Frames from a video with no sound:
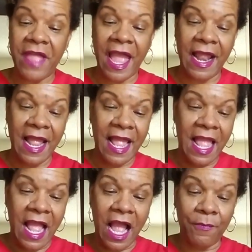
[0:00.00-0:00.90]
that
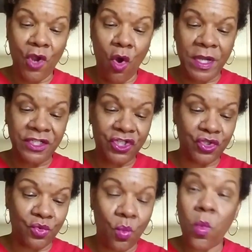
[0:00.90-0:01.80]
I'm going
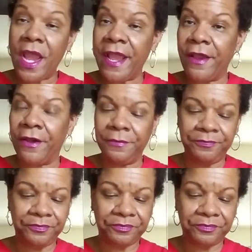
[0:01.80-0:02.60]
to wear